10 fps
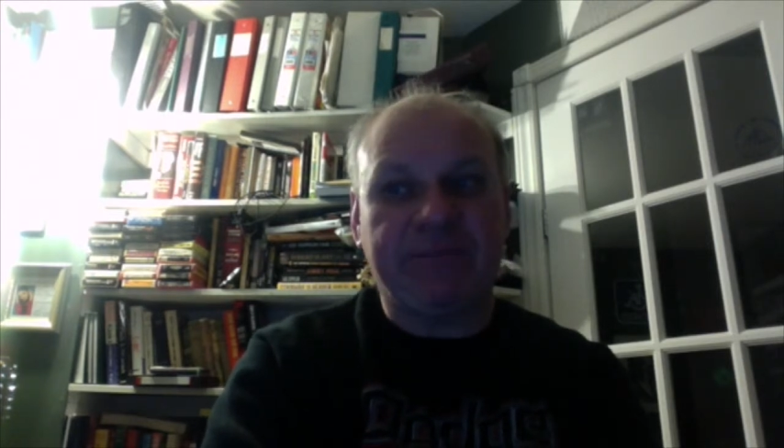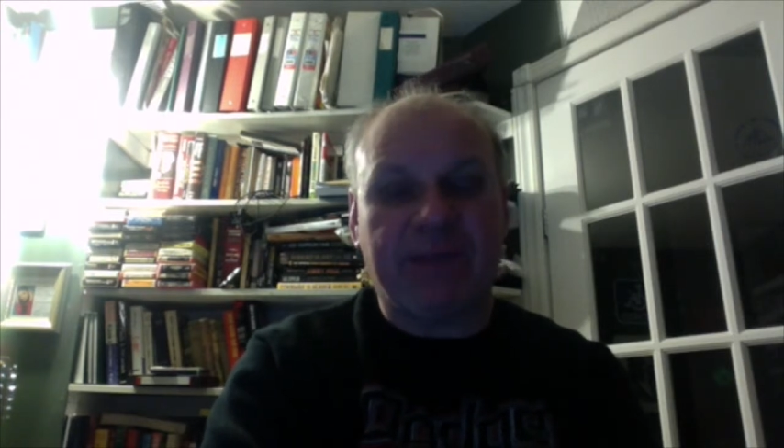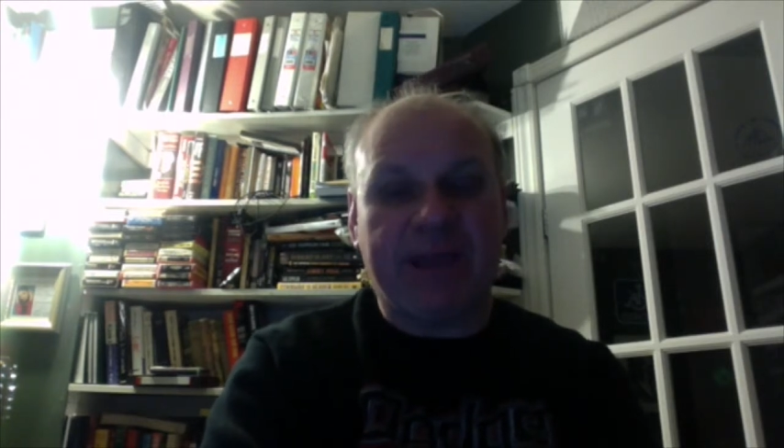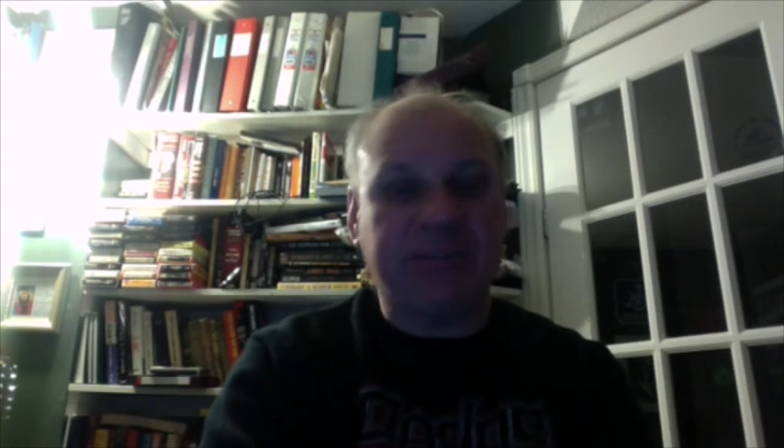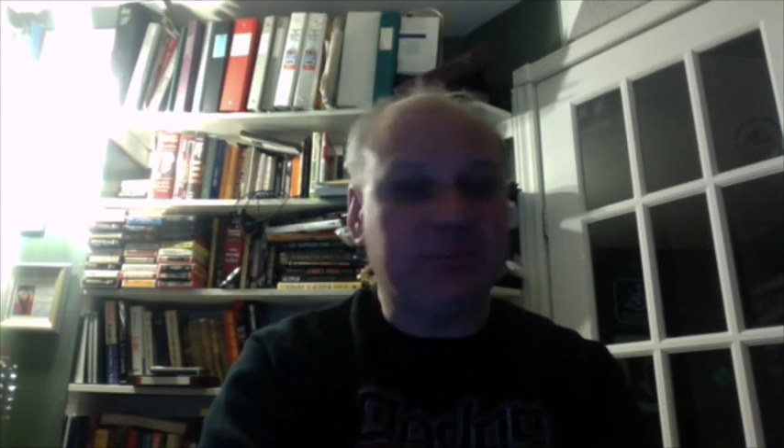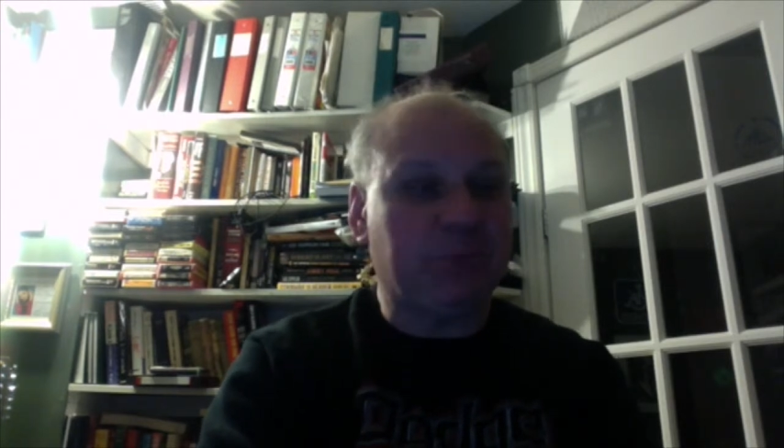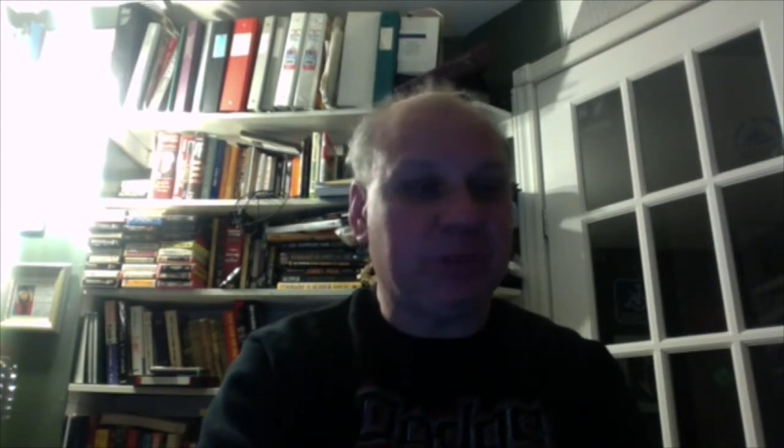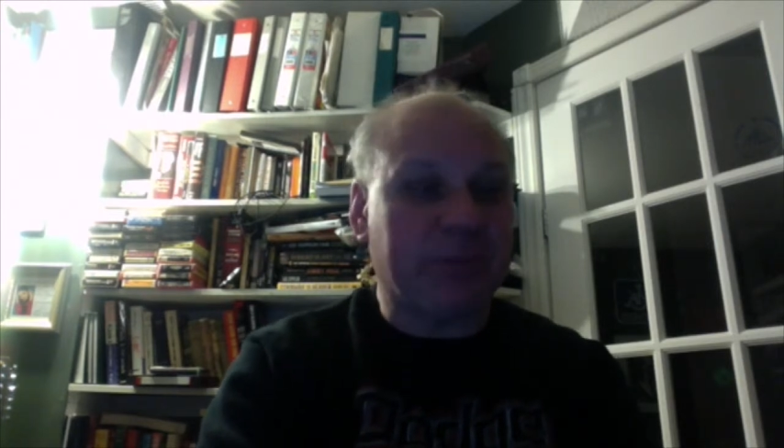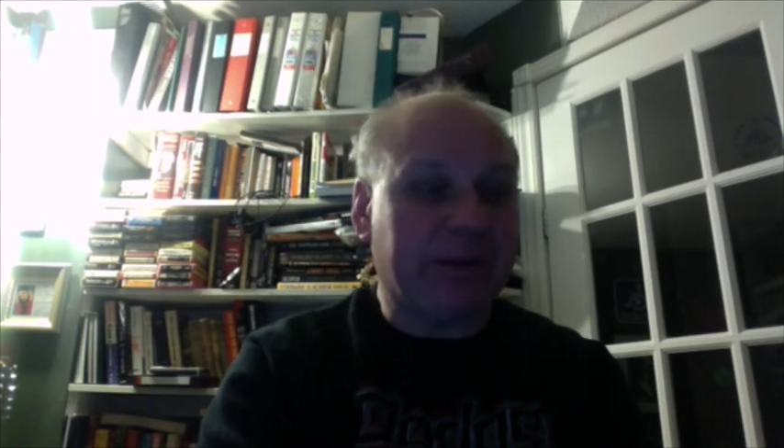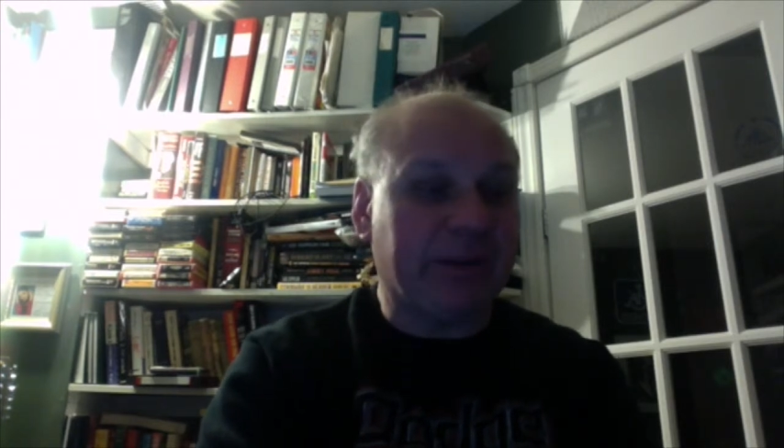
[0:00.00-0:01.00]
I put
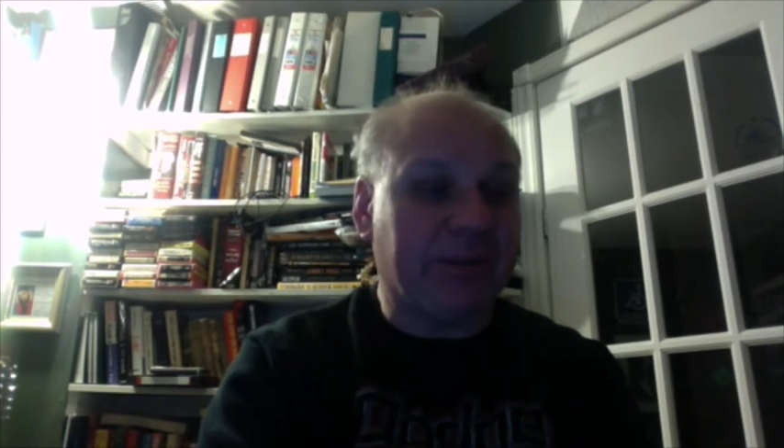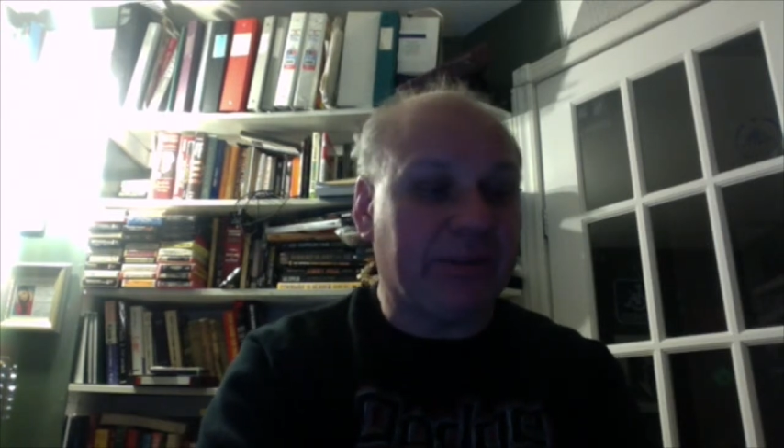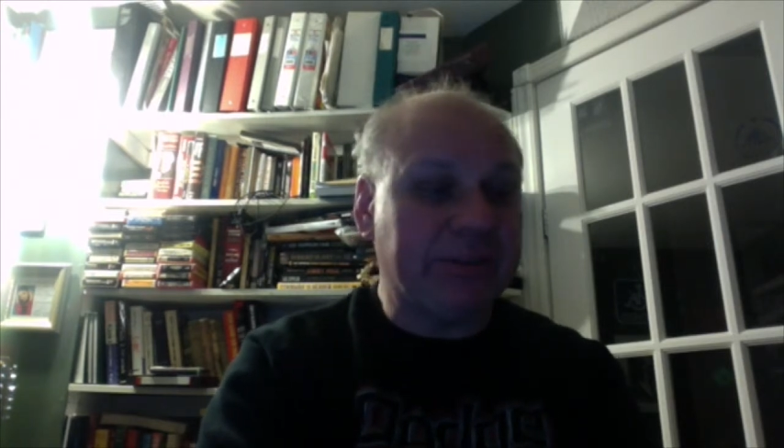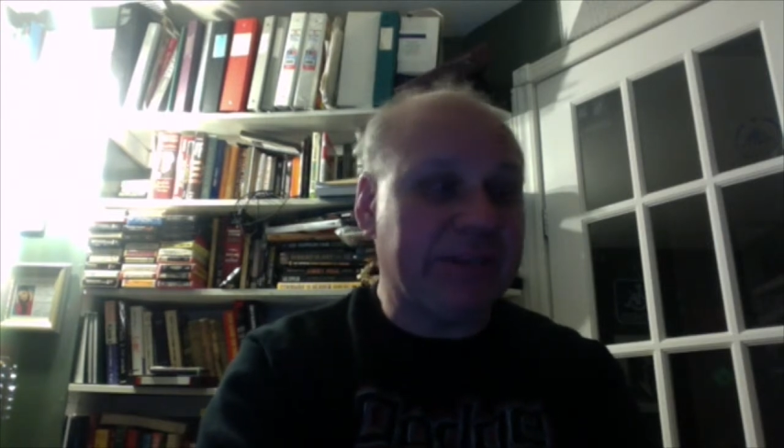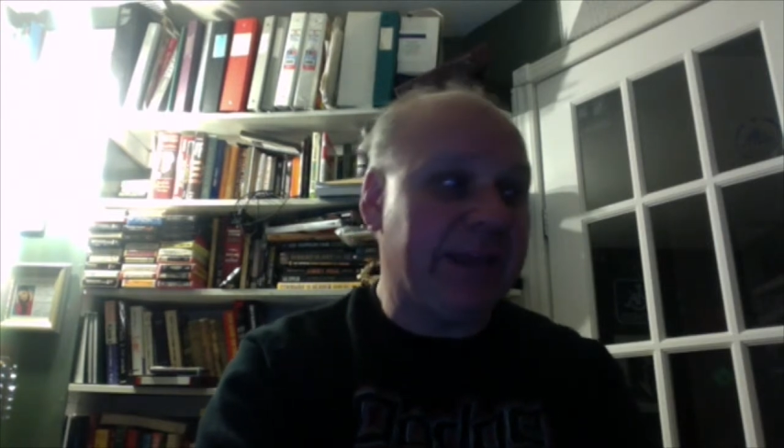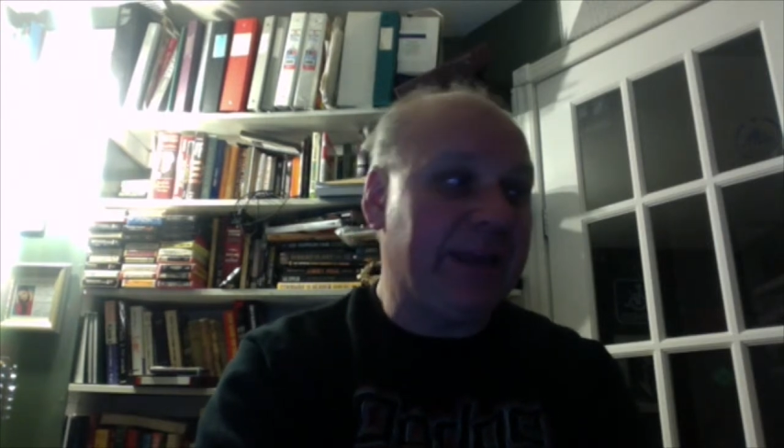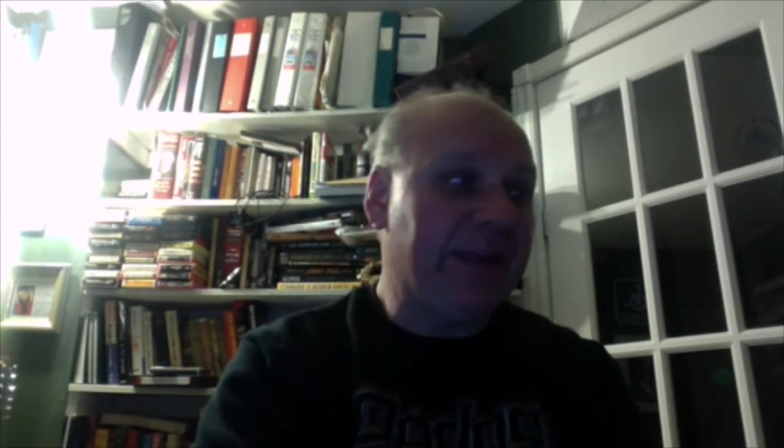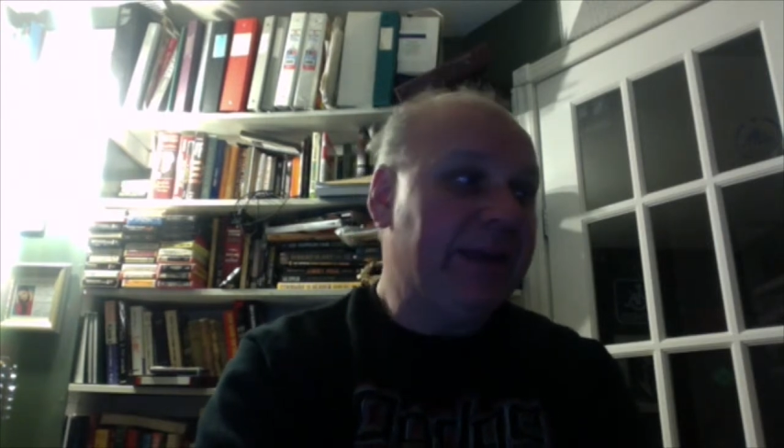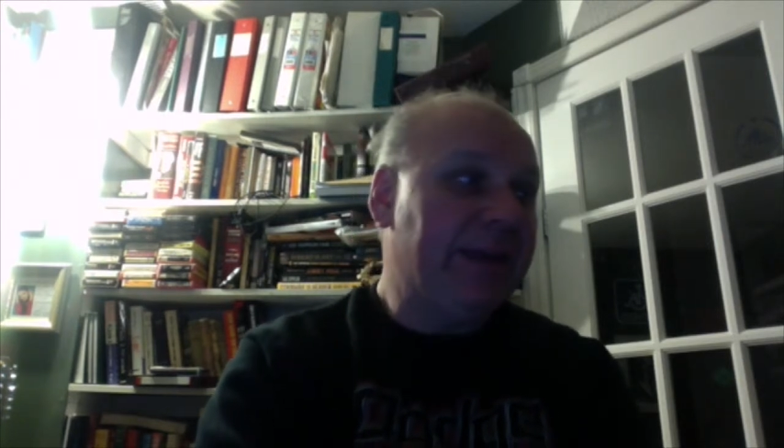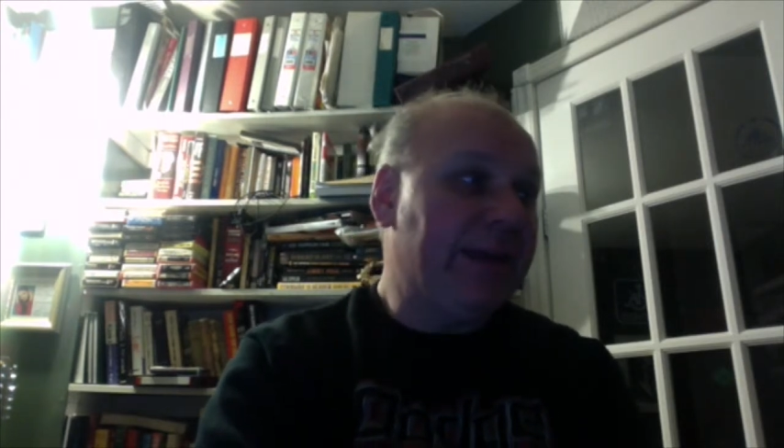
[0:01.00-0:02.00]
them out on a Thursday,
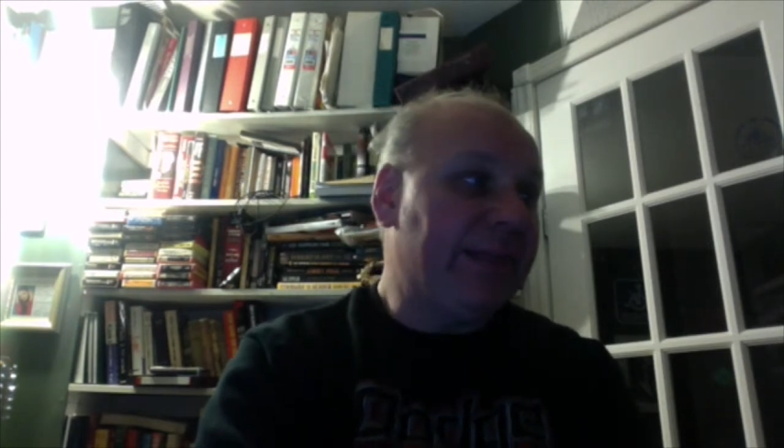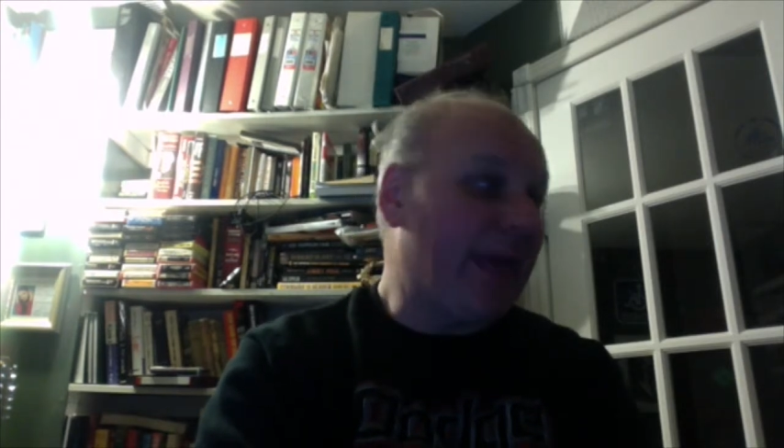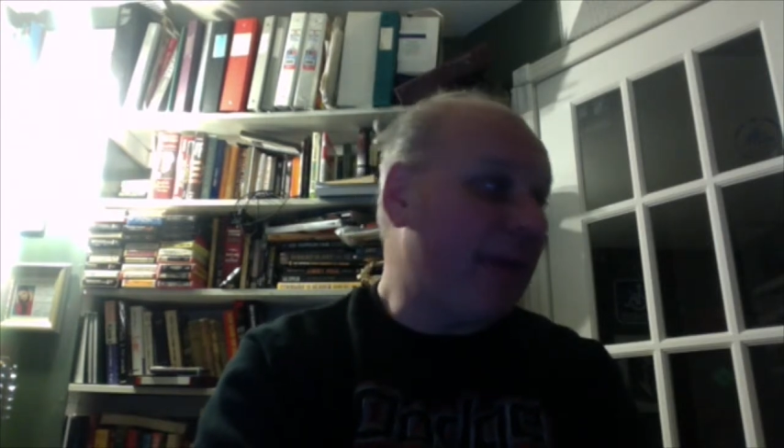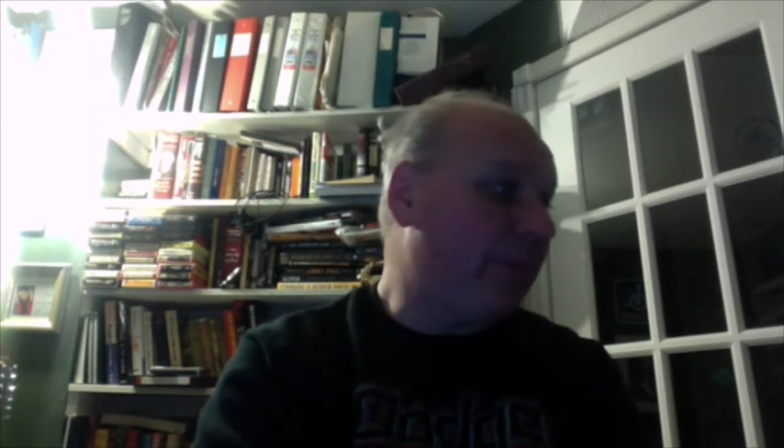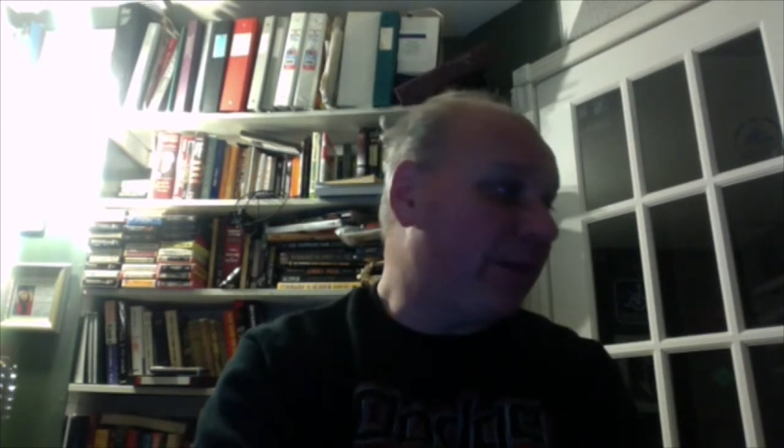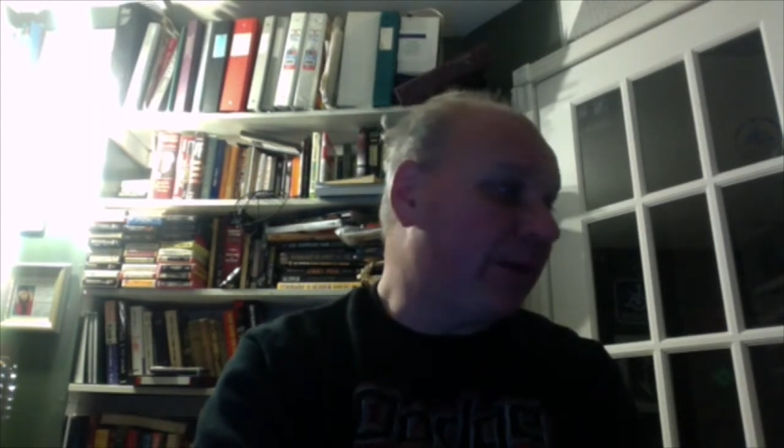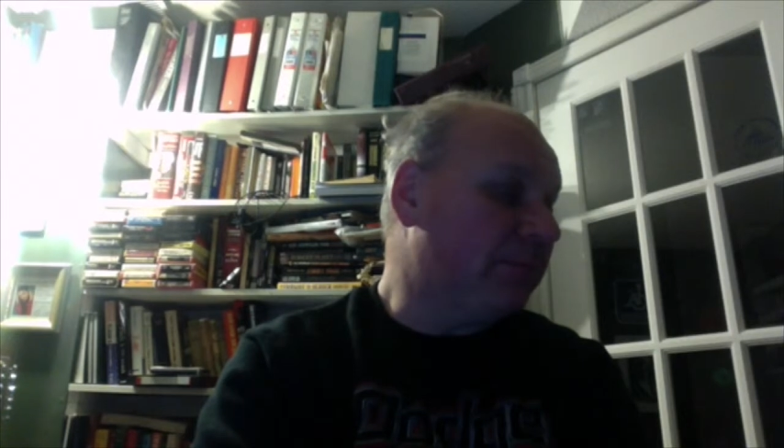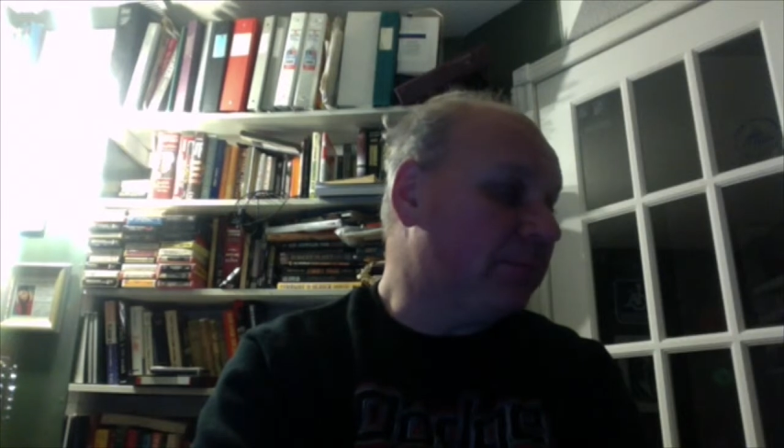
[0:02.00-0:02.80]
and that becomes,